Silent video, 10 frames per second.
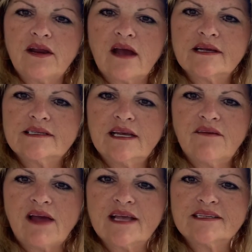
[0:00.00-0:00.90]
Y'all can see
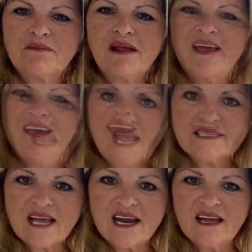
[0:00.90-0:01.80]
I've got some
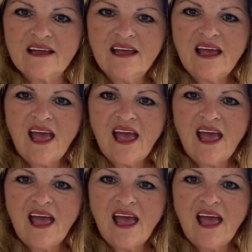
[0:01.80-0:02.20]
lights kind of